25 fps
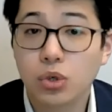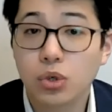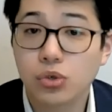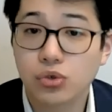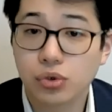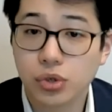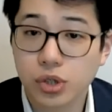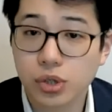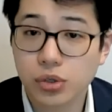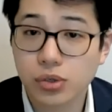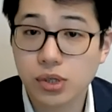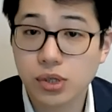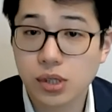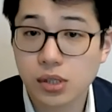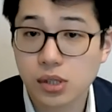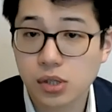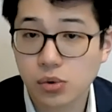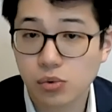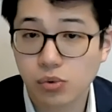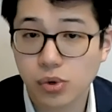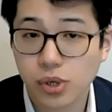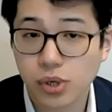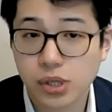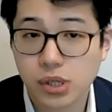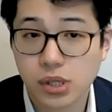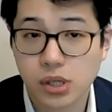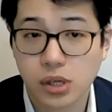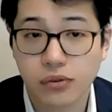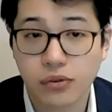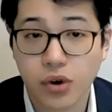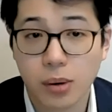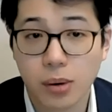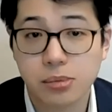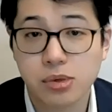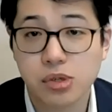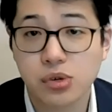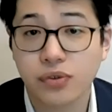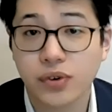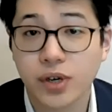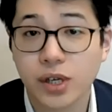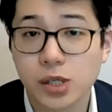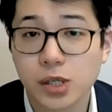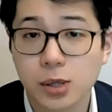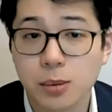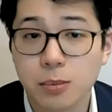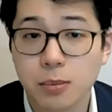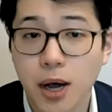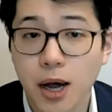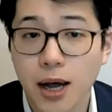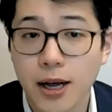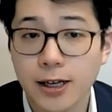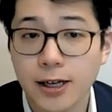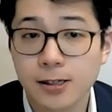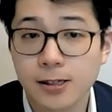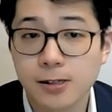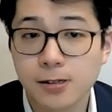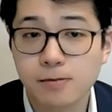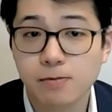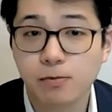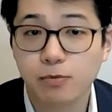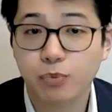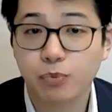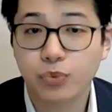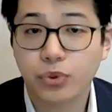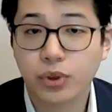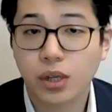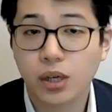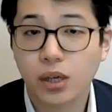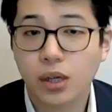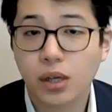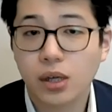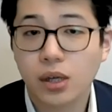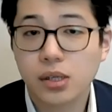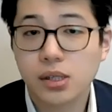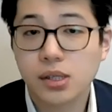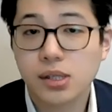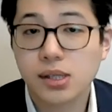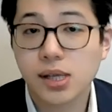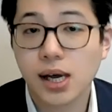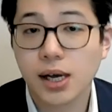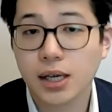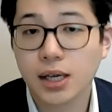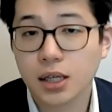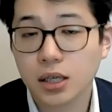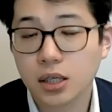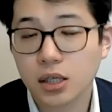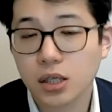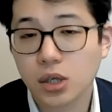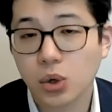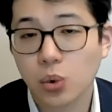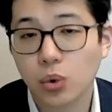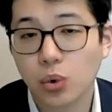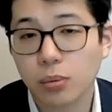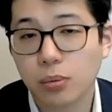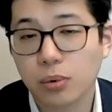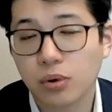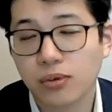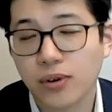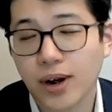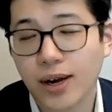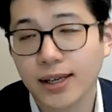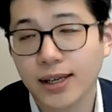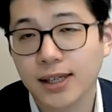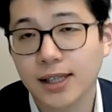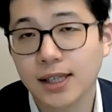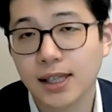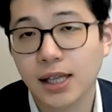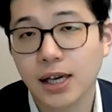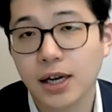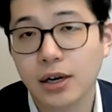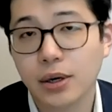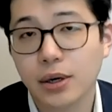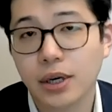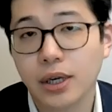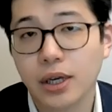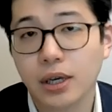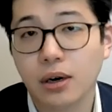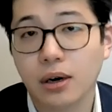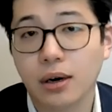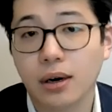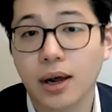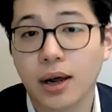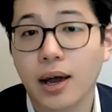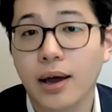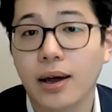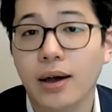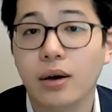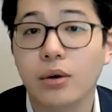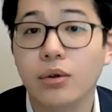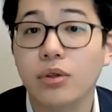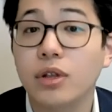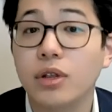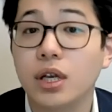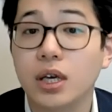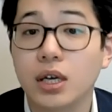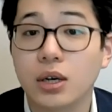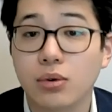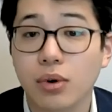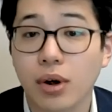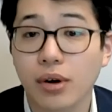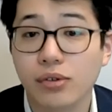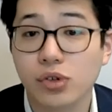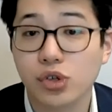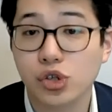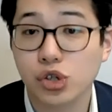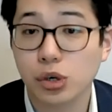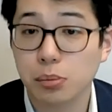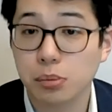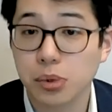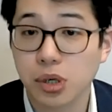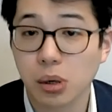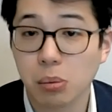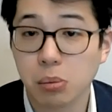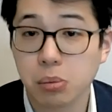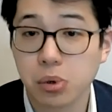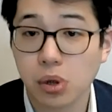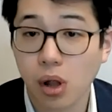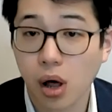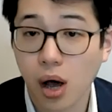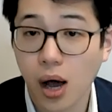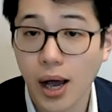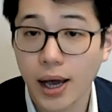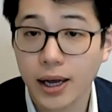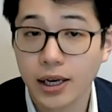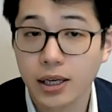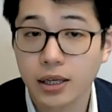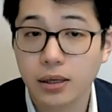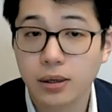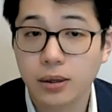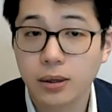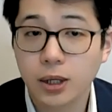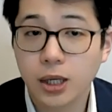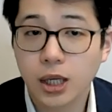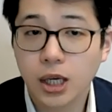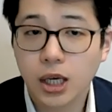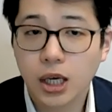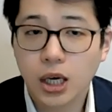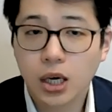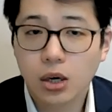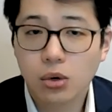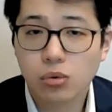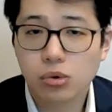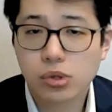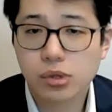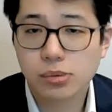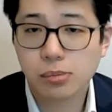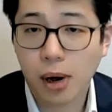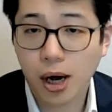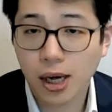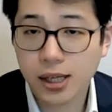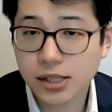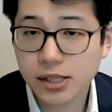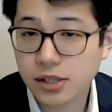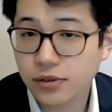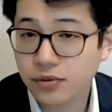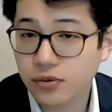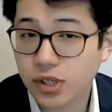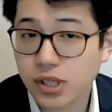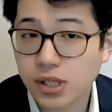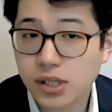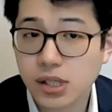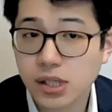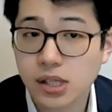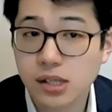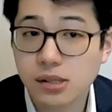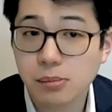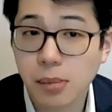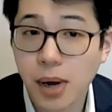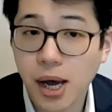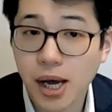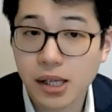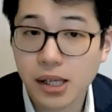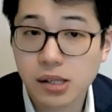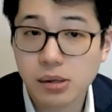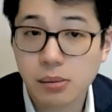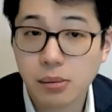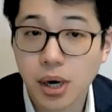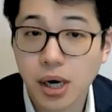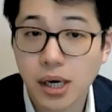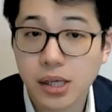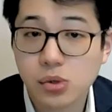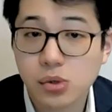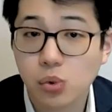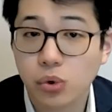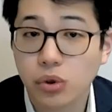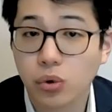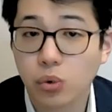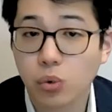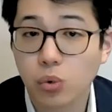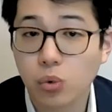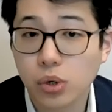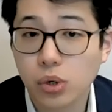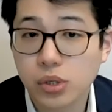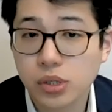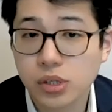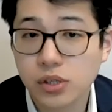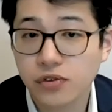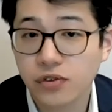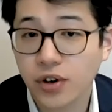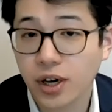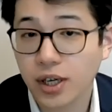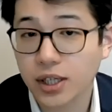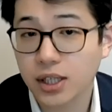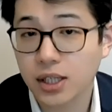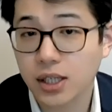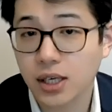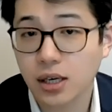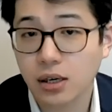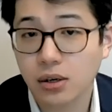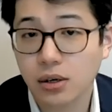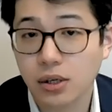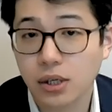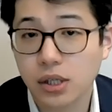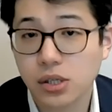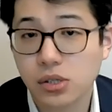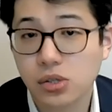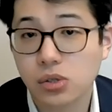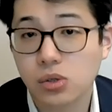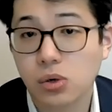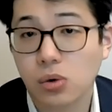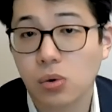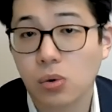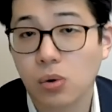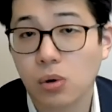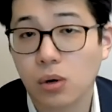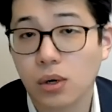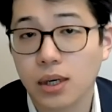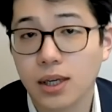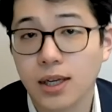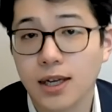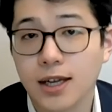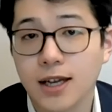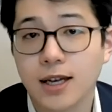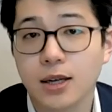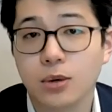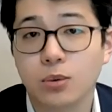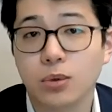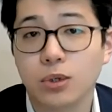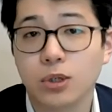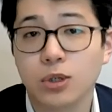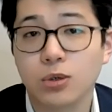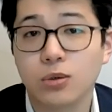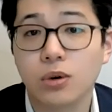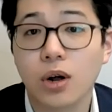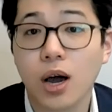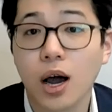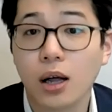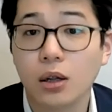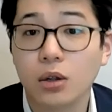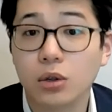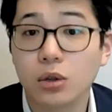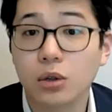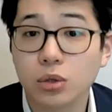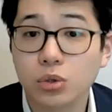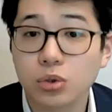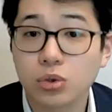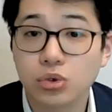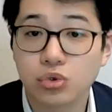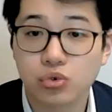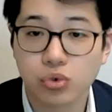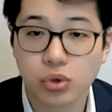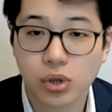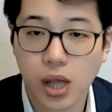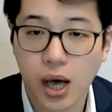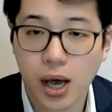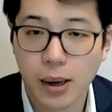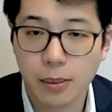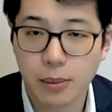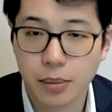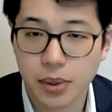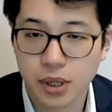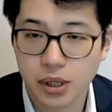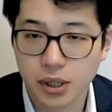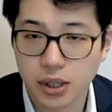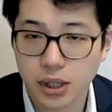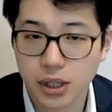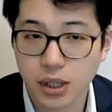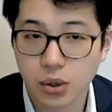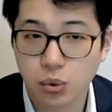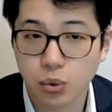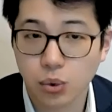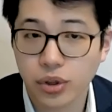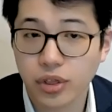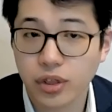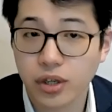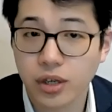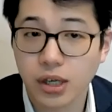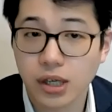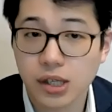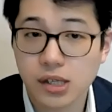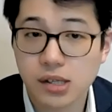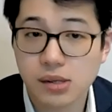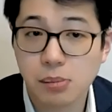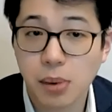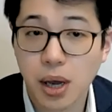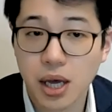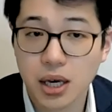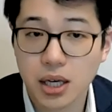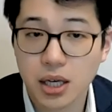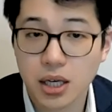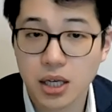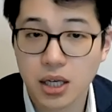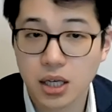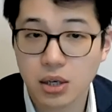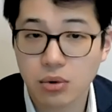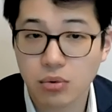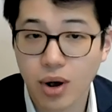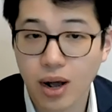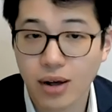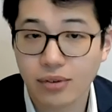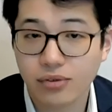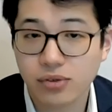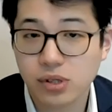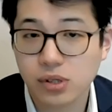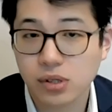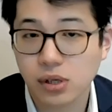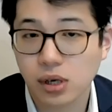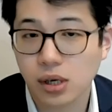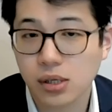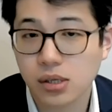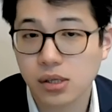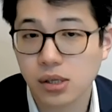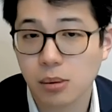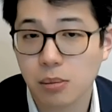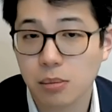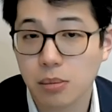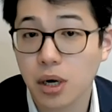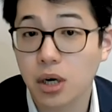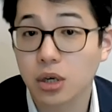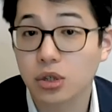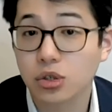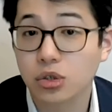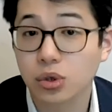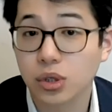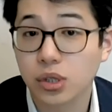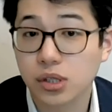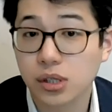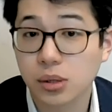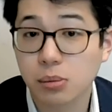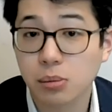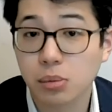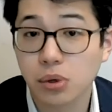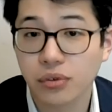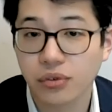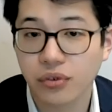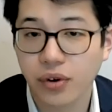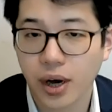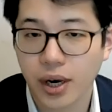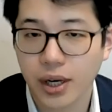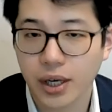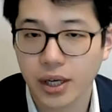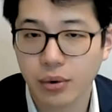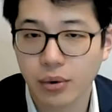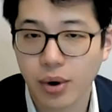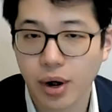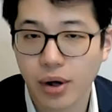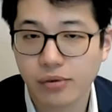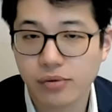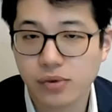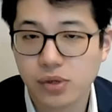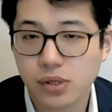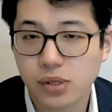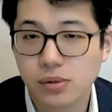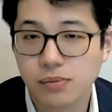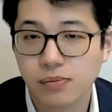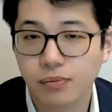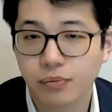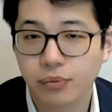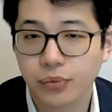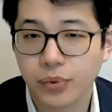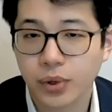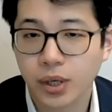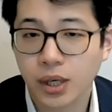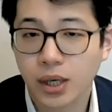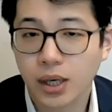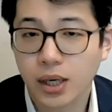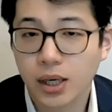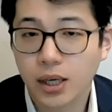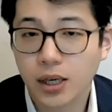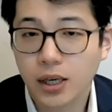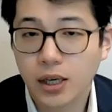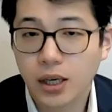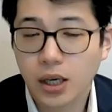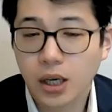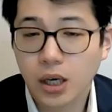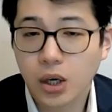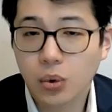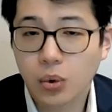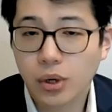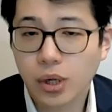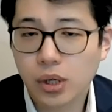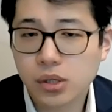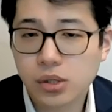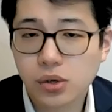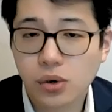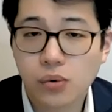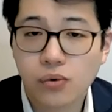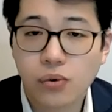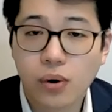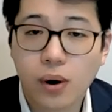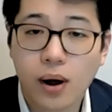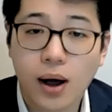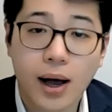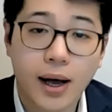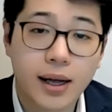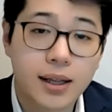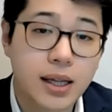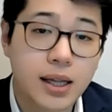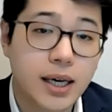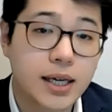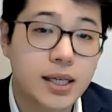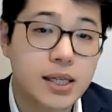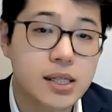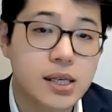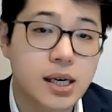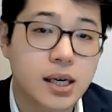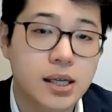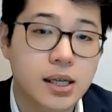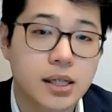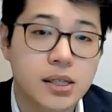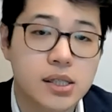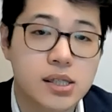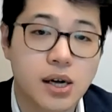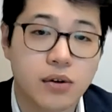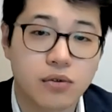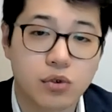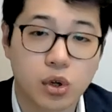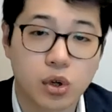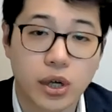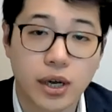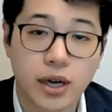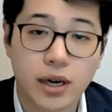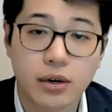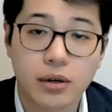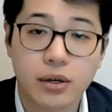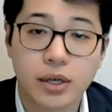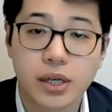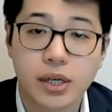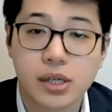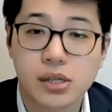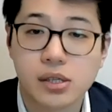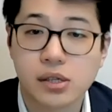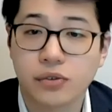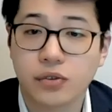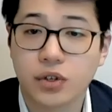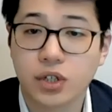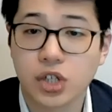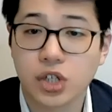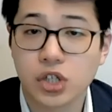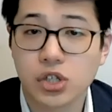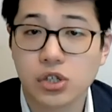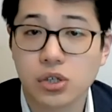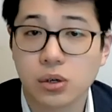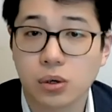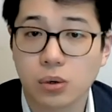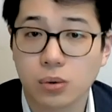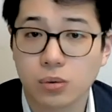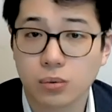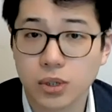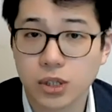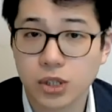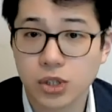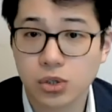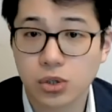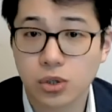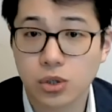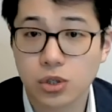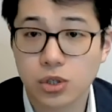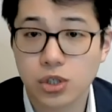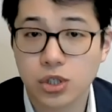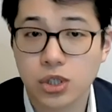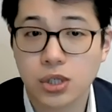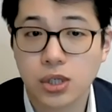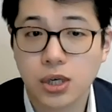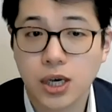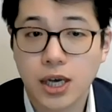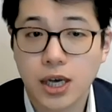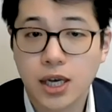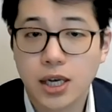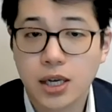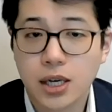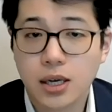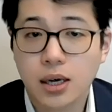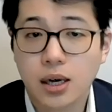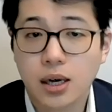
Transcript: which reduces the risk of observation bias. Second, we provide clarity on how the EREF should be applied. Responsiveness is maximized when the worst affected area is scored, and we do not lose reliability with an expanded EREFs as compared to a simplified EREFs. We also highlight several areas of additional research.